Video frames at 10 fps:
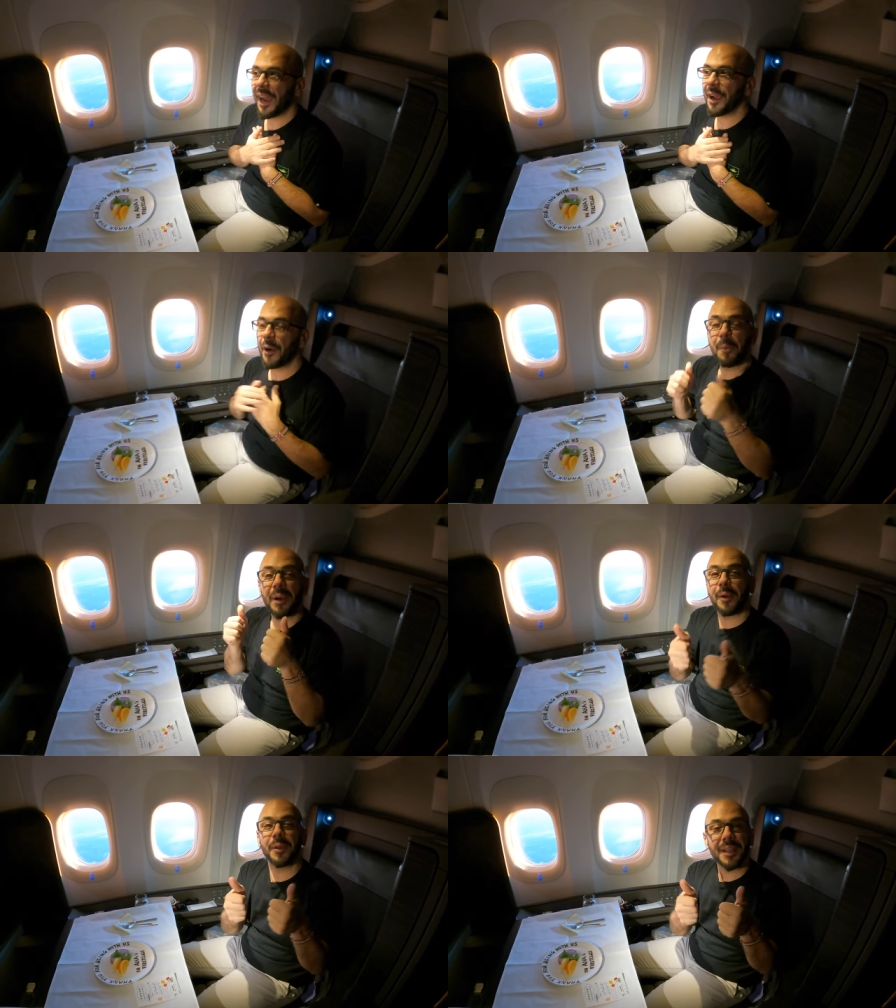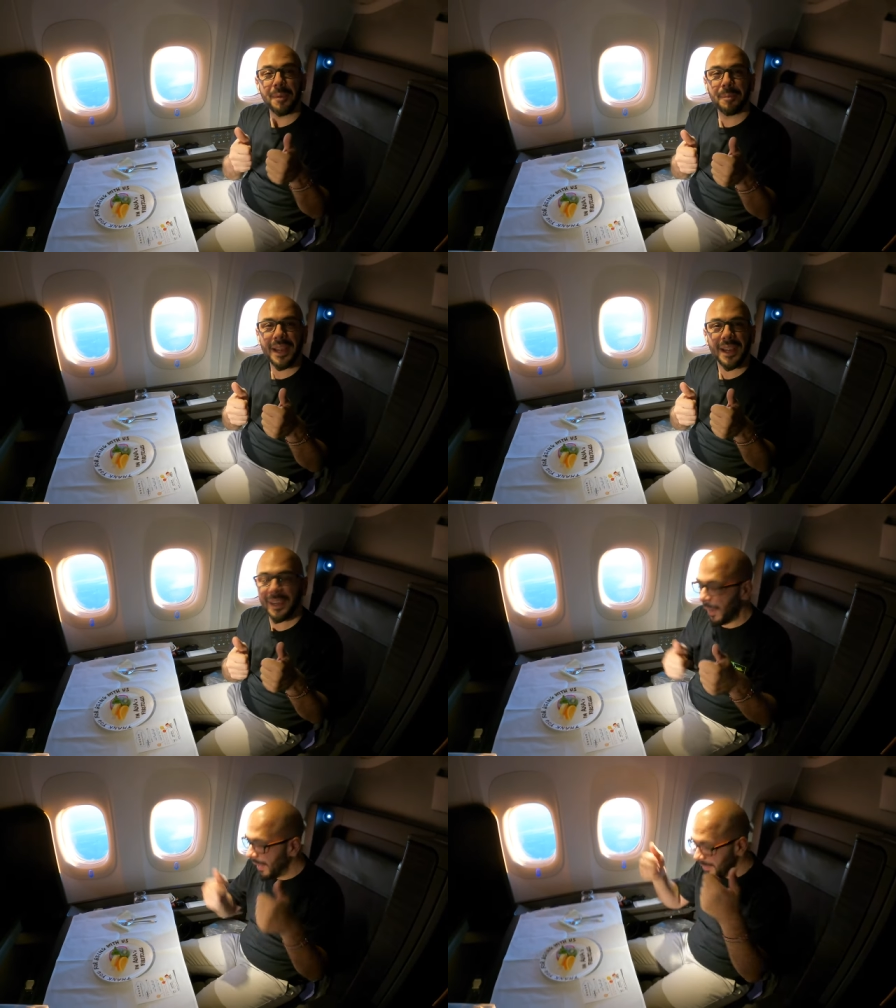I hope I will come back
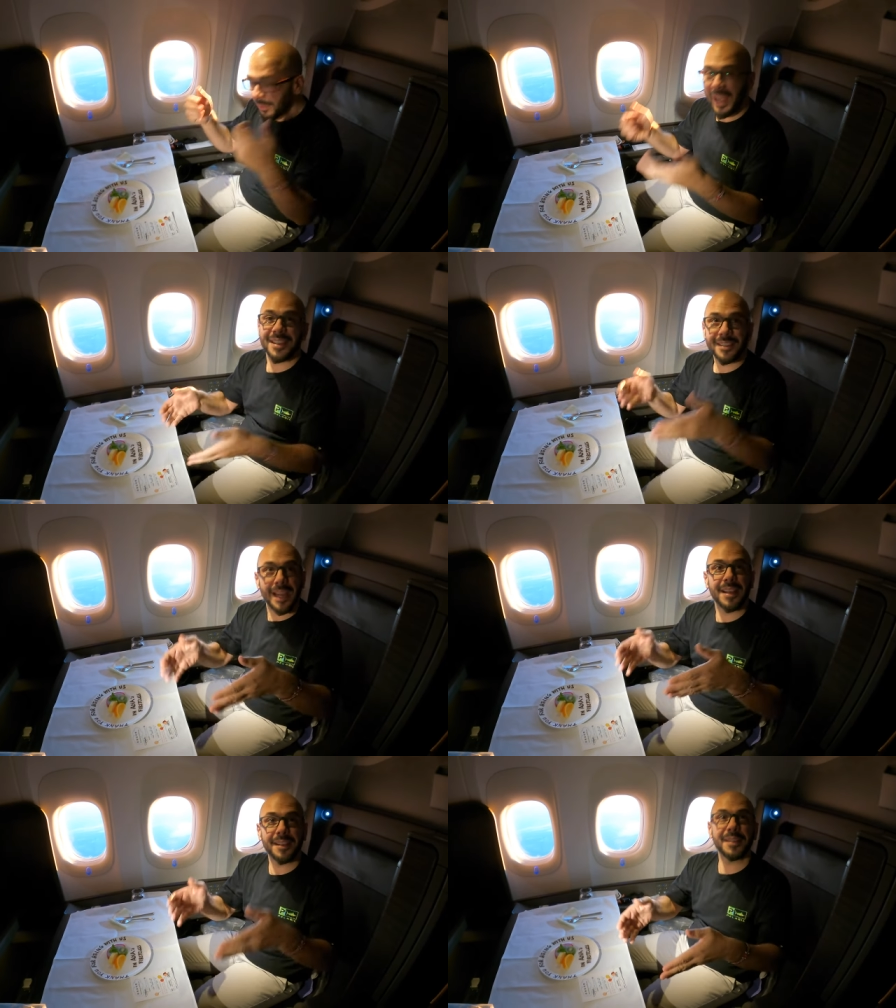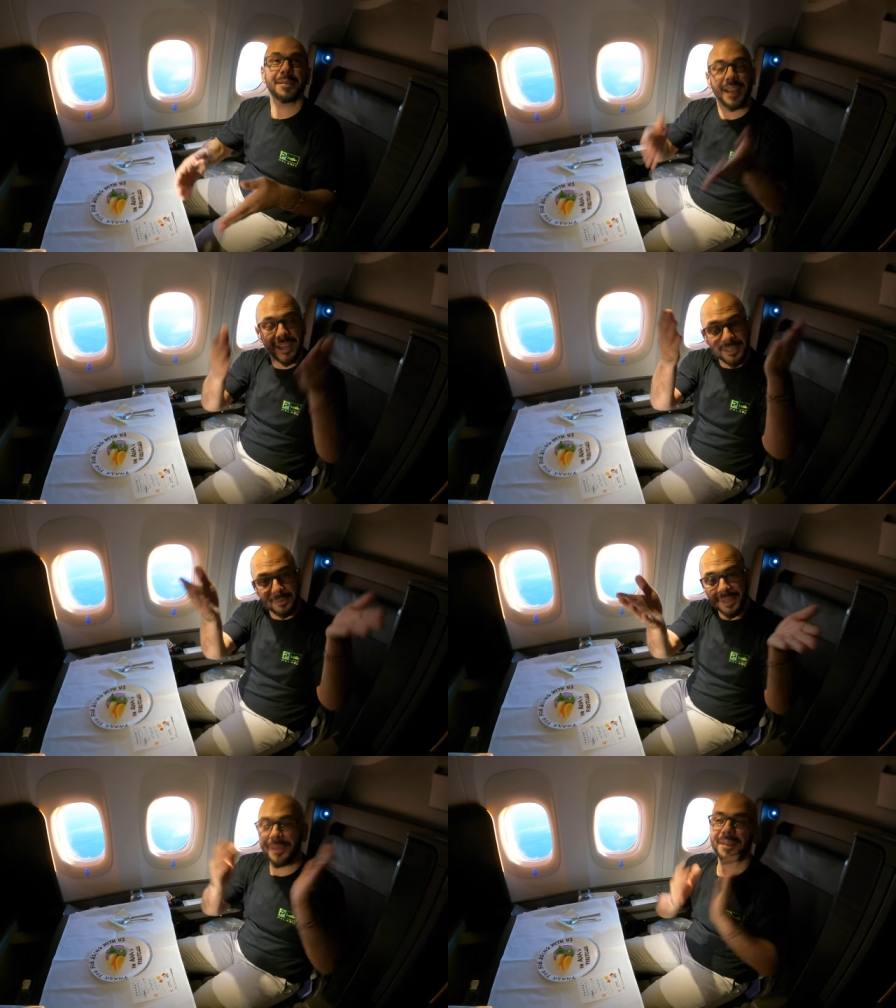to exactly this flight
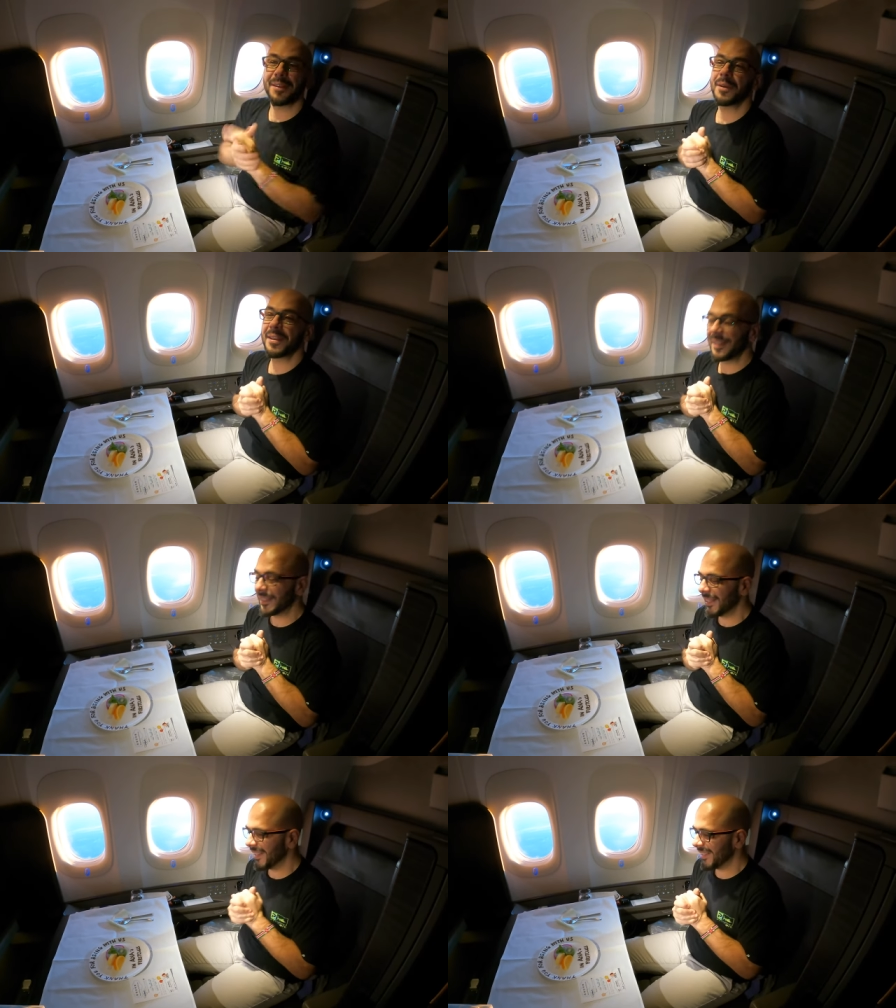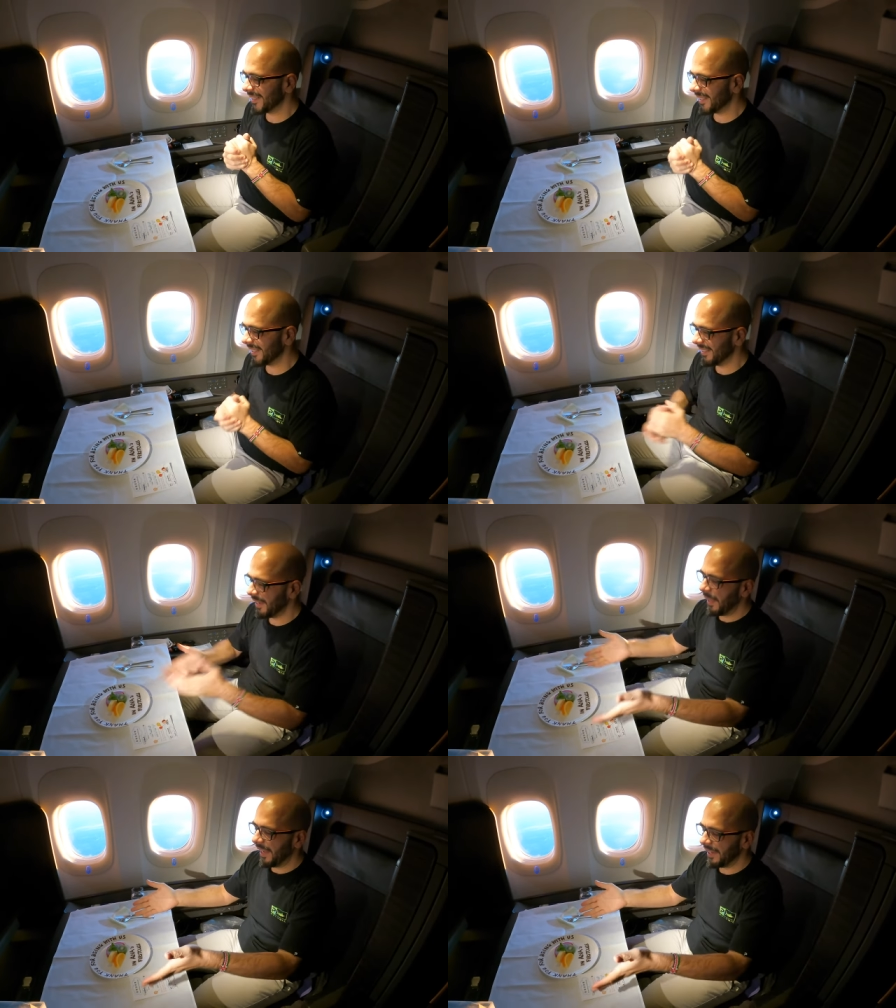with with these ladies here.
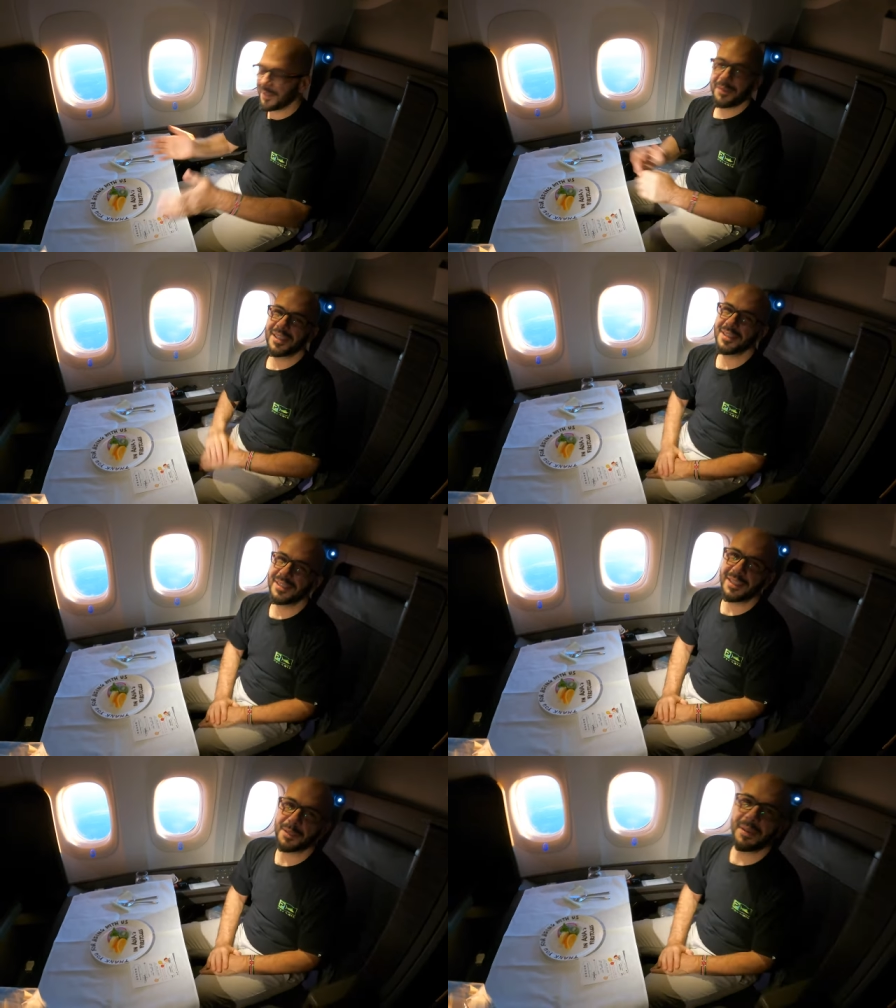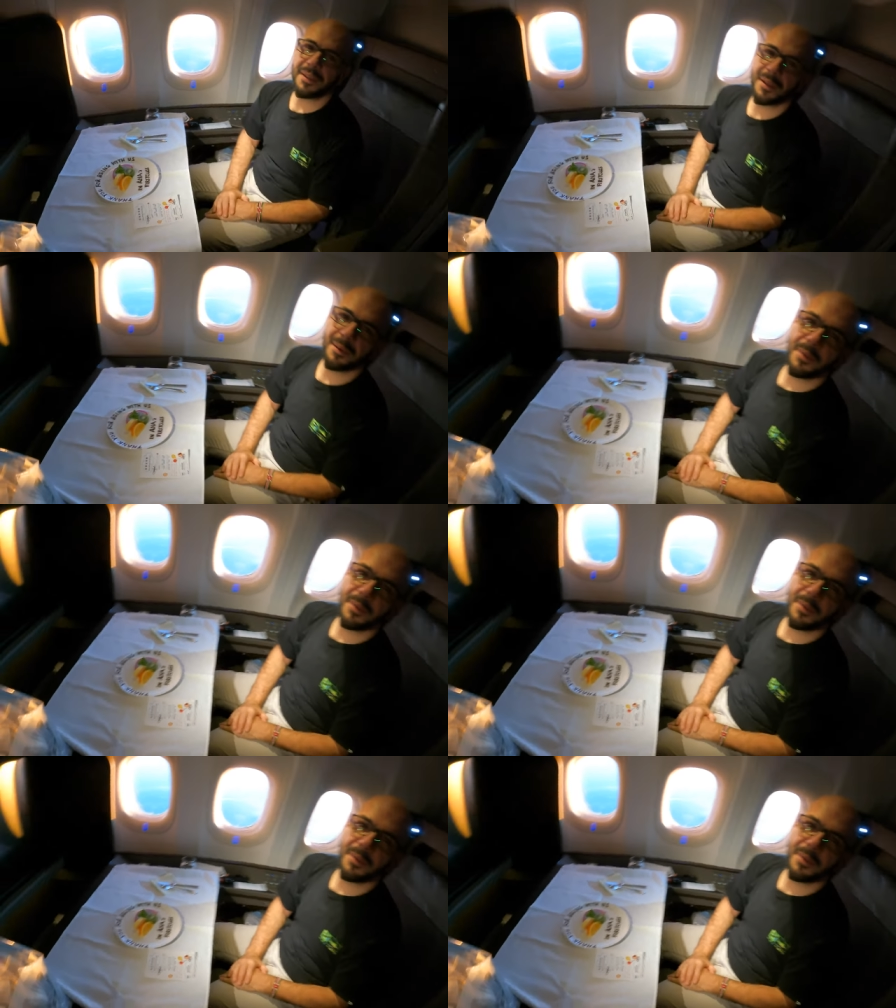And as you can see, it's been Thank the